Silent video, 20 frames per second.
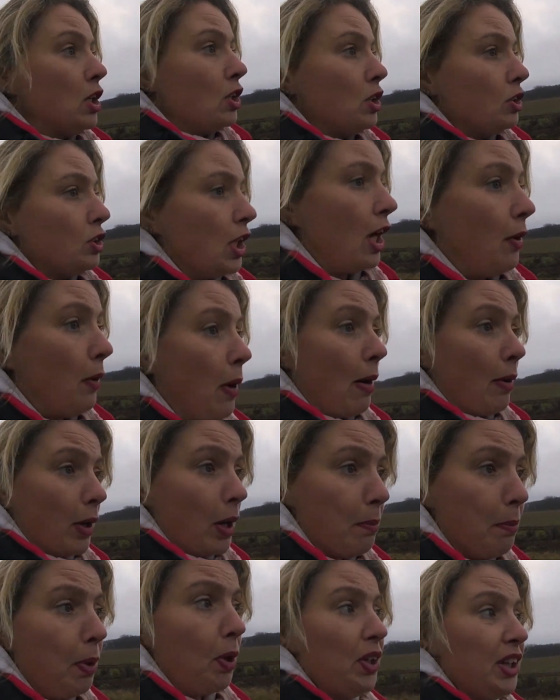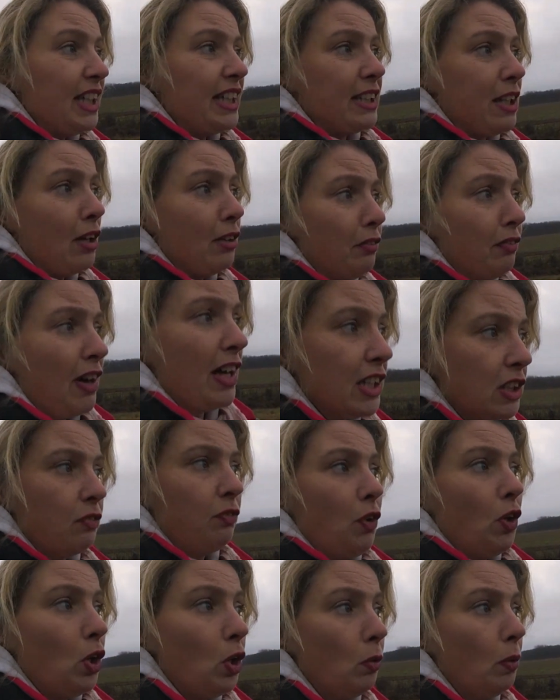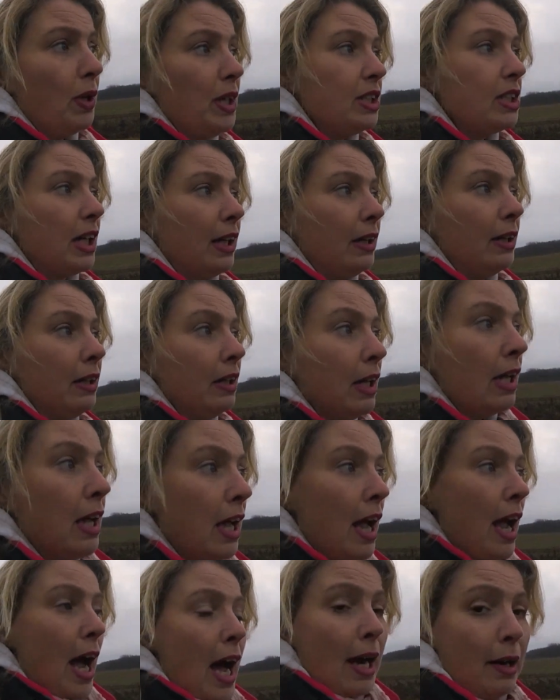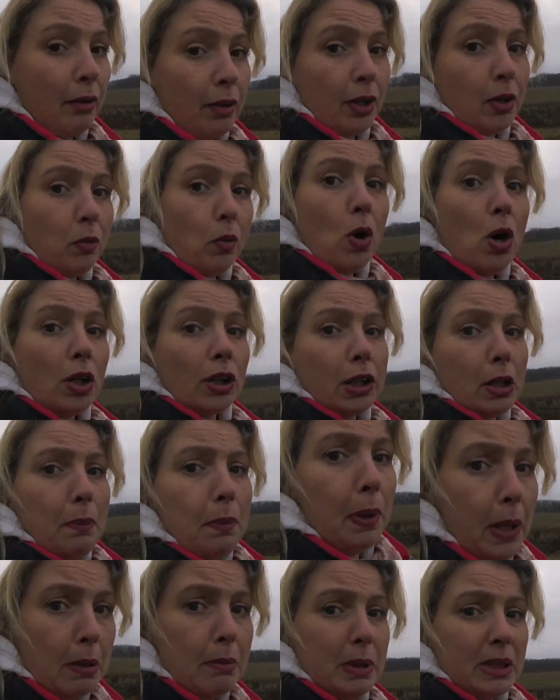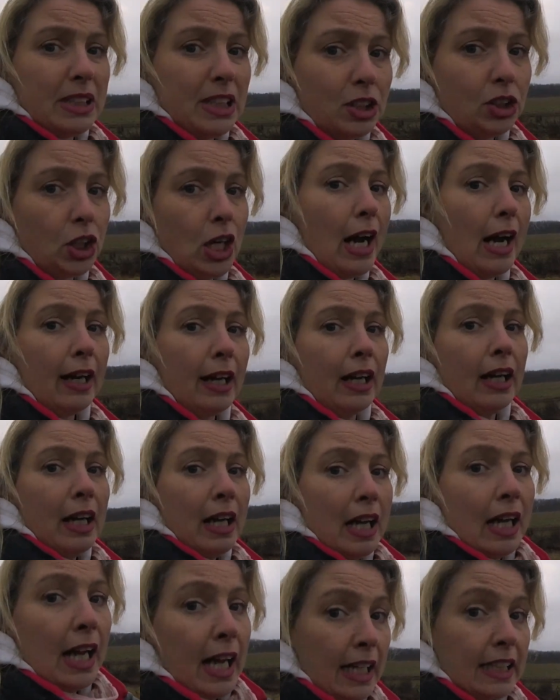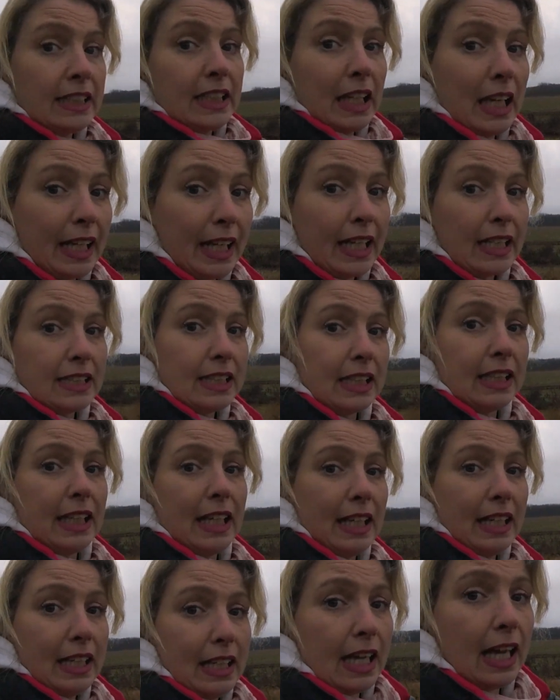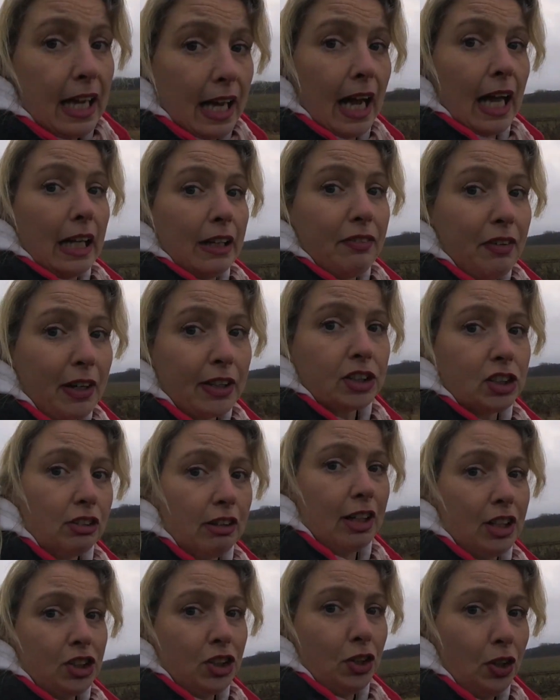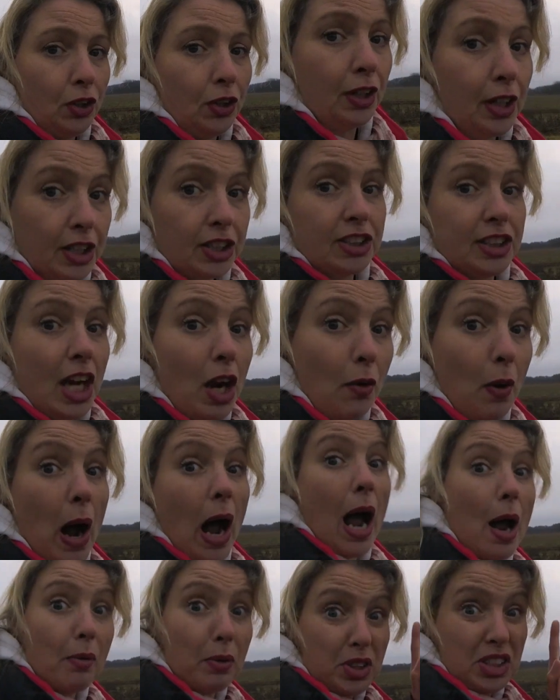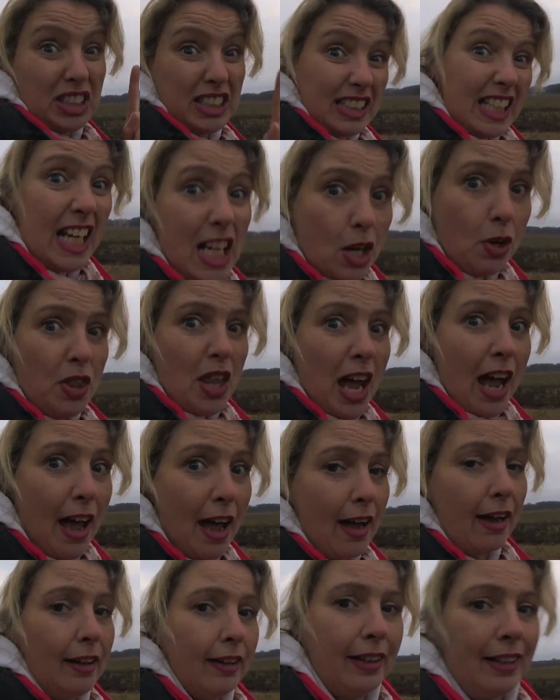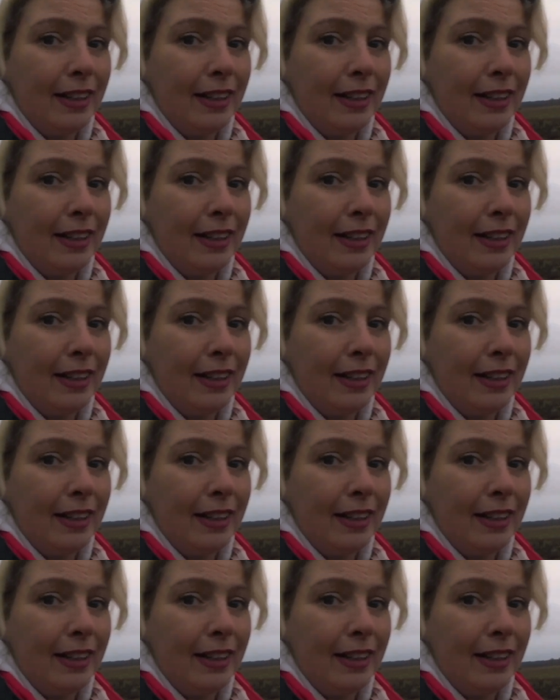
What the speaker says: So I'm going to put this on fast forward and I'm going to walk the perimeter track until I get to the Halifax crash corner. So I will see you there.